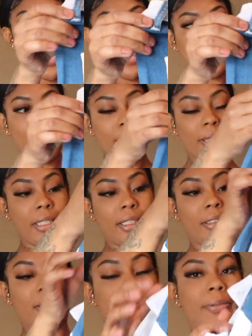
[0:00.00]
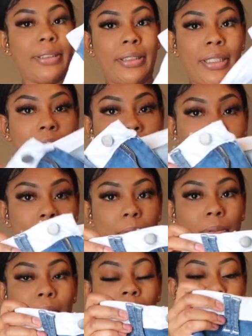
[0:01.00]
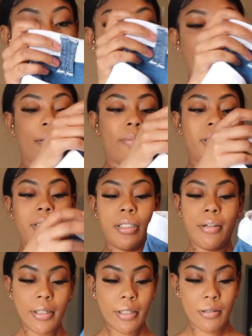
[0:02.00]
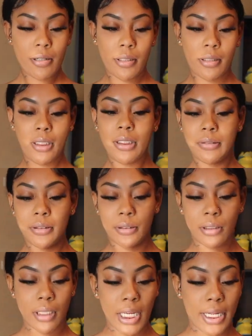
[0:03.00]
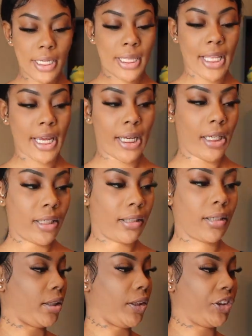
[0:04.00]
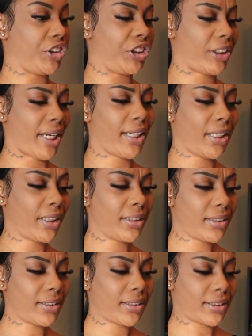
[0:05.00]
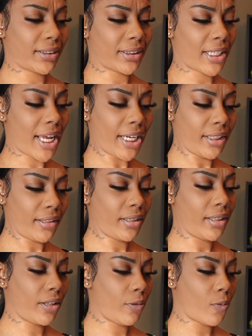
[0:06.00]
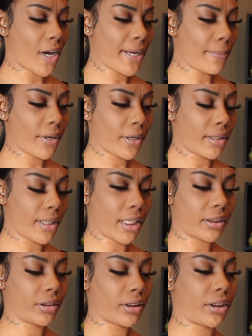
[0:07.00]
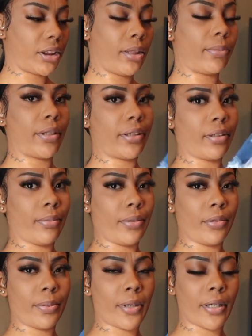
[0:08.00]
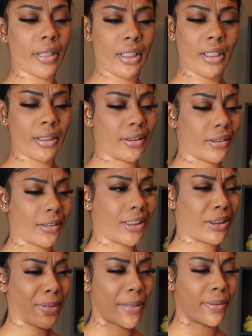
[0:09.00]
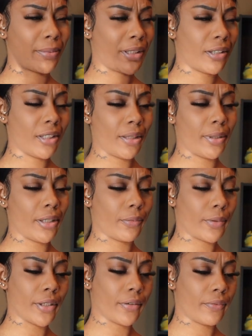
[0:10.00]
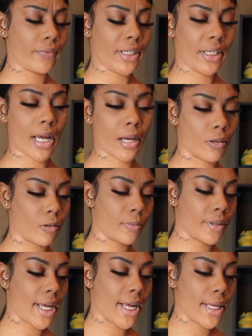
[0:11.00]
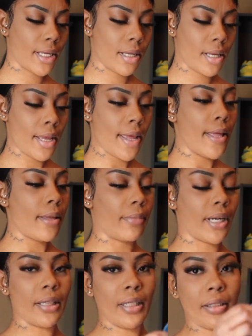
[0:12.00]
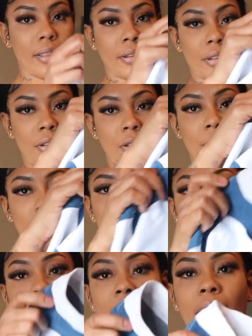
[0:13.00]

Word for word: I thought these was cute. And the material on these ones are kind of like jeggings, kind of. The white part not stretchy, but the blue part is. So that's probably going to be a weird fit. I hope not. But I think these are super cute.